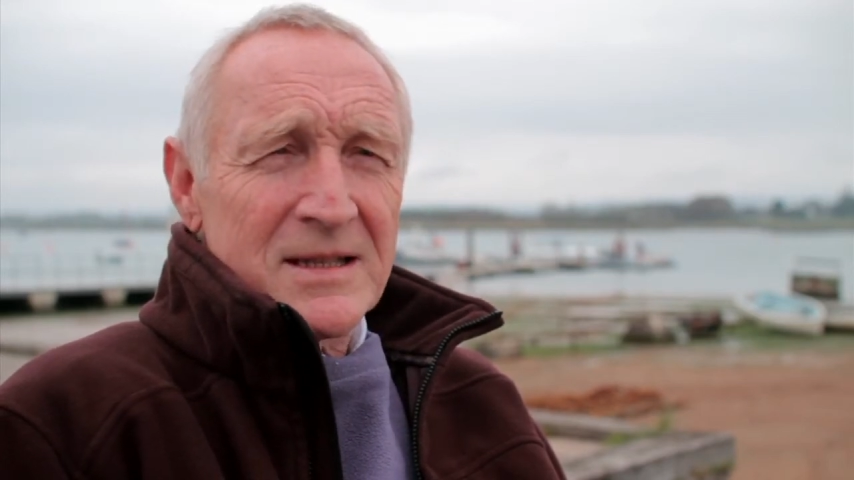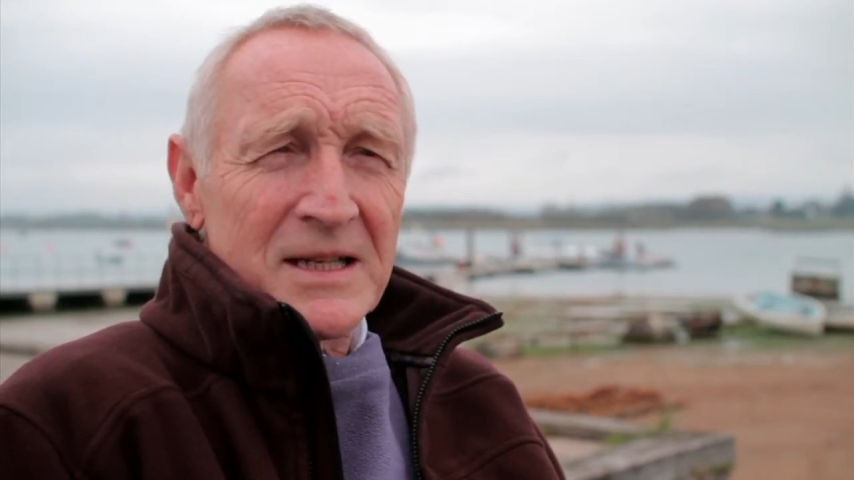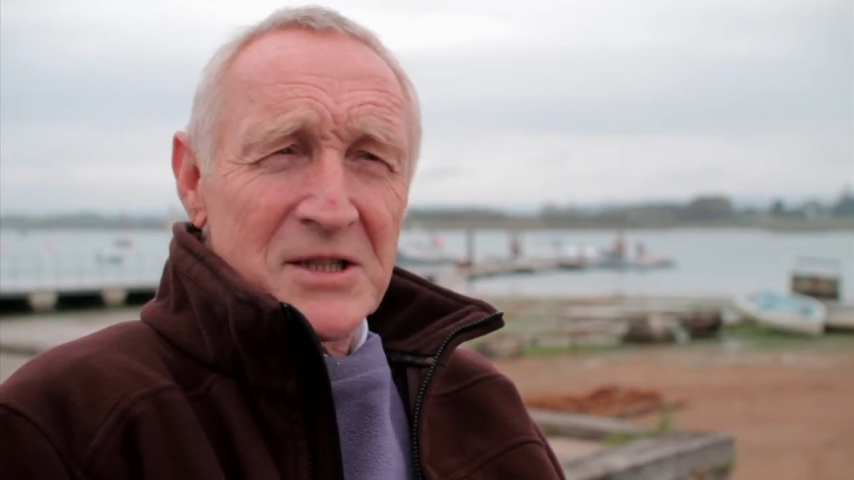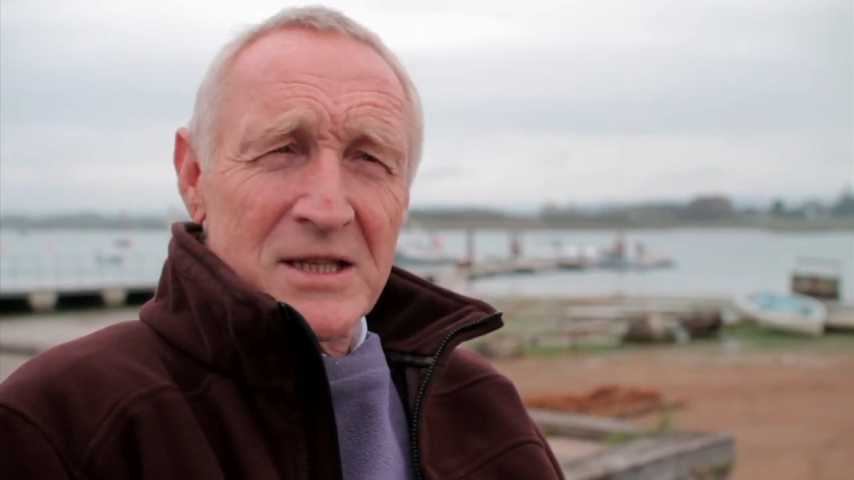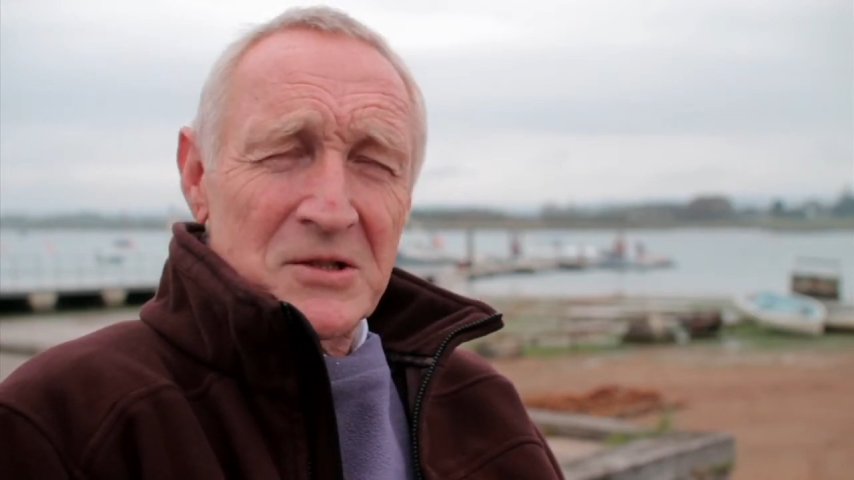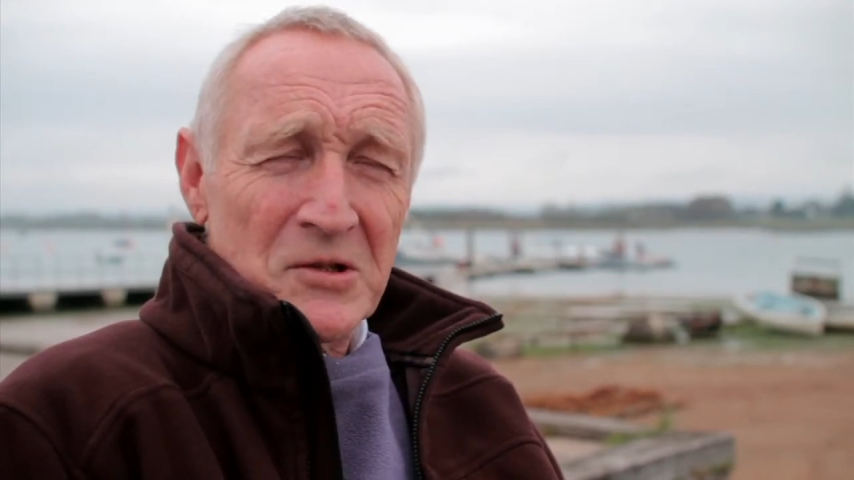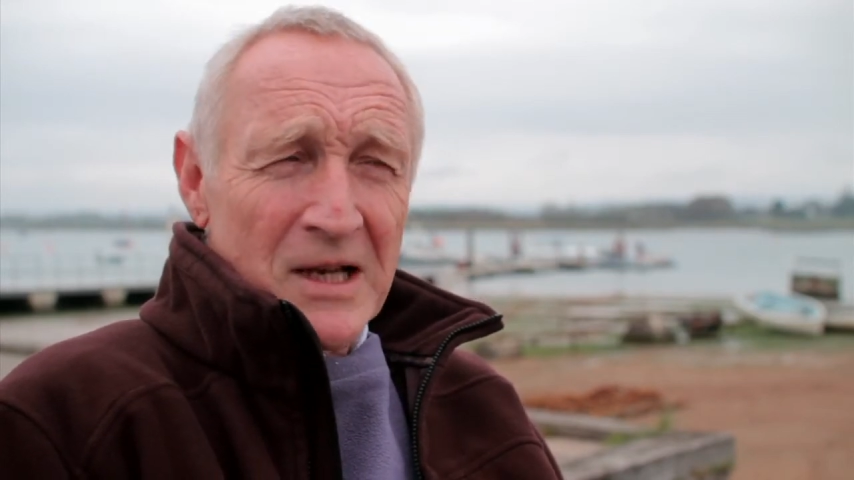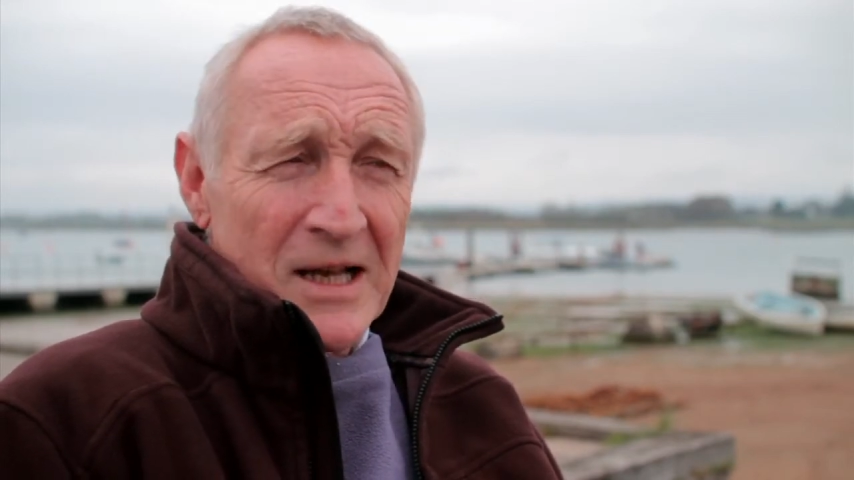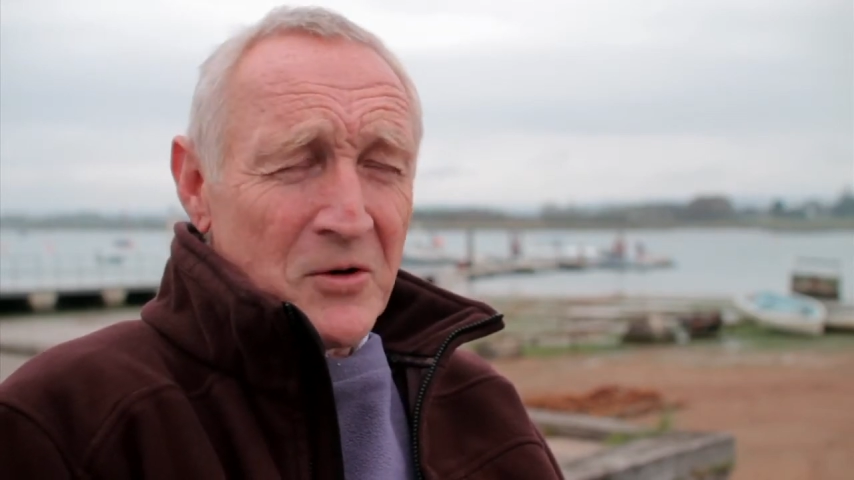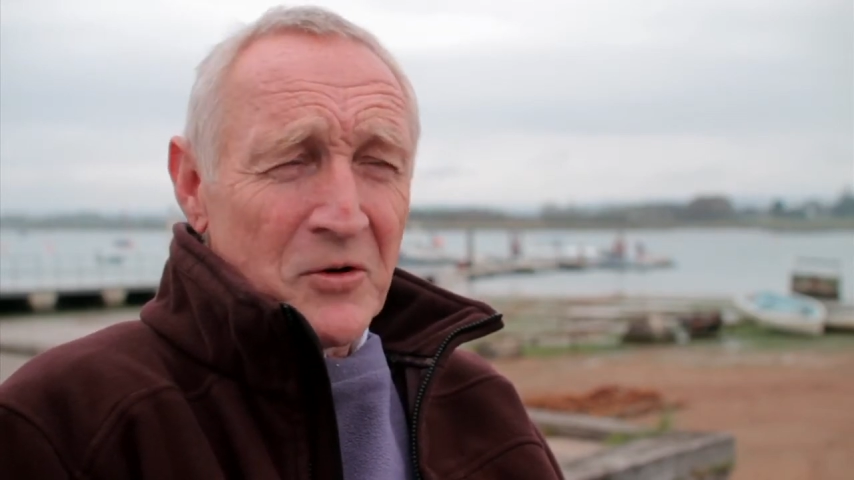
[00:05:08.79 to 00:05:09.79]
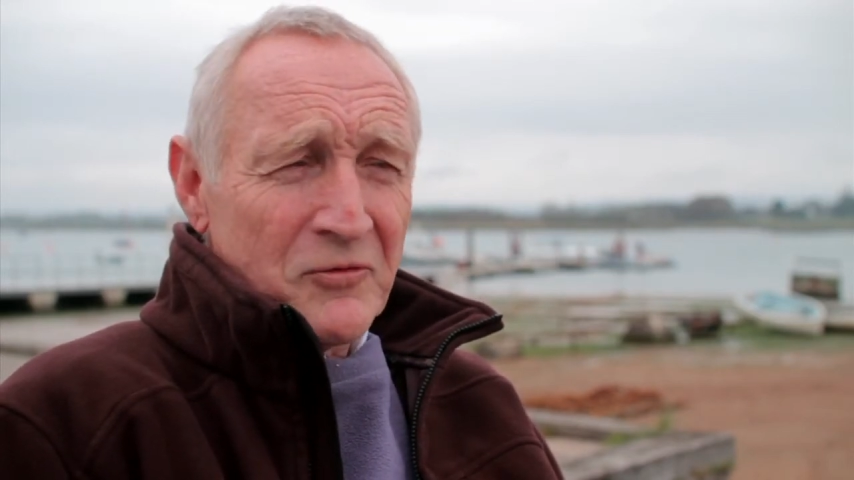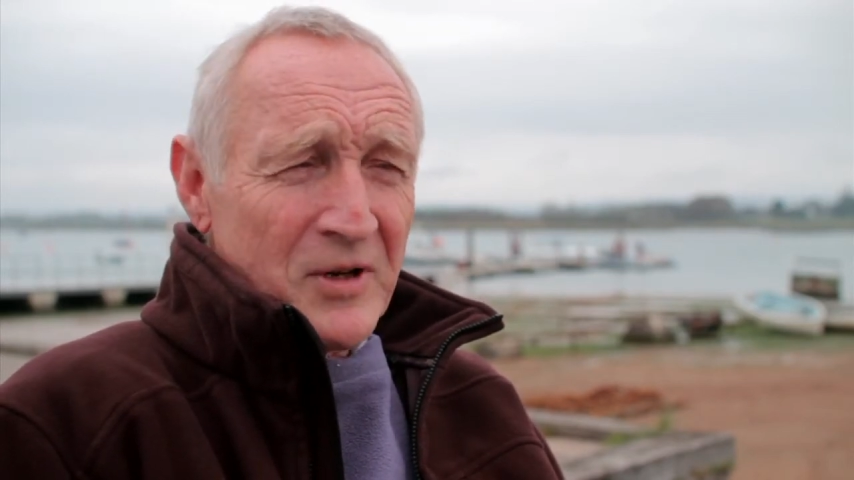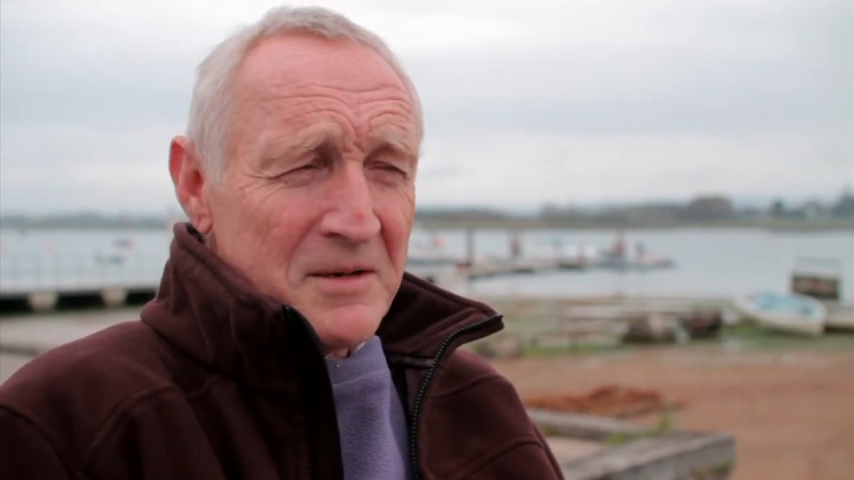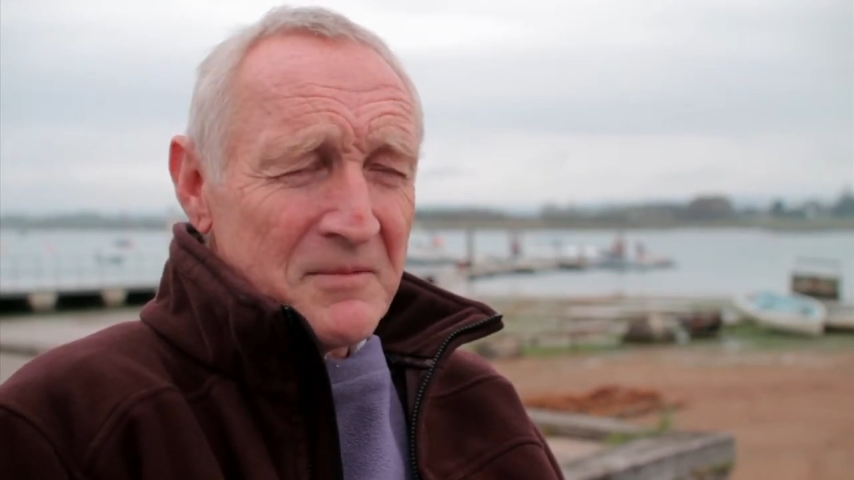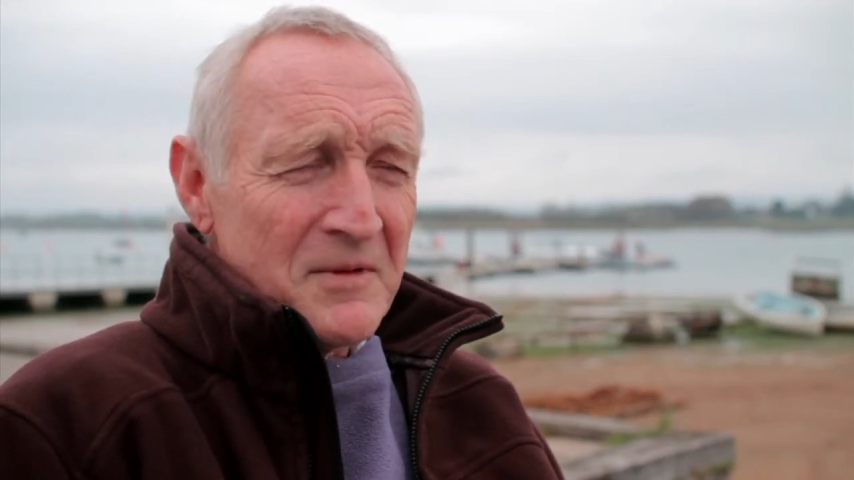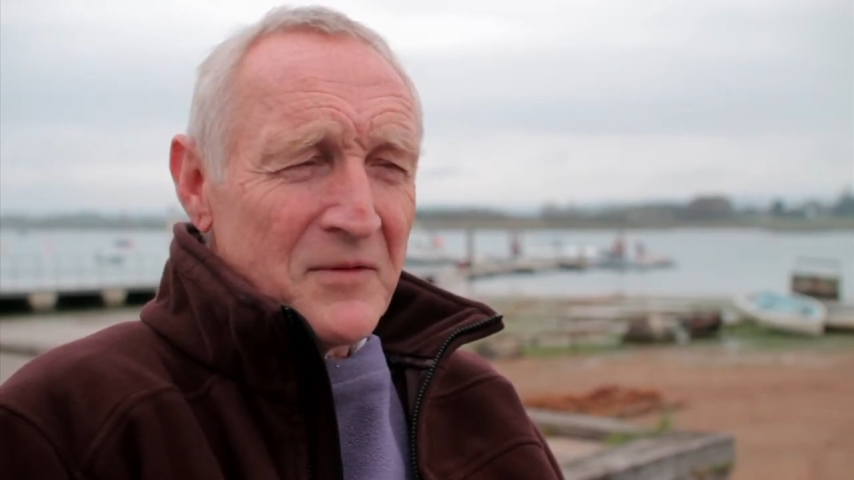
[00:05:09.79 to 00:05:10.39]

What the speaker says: They just looked like ordinary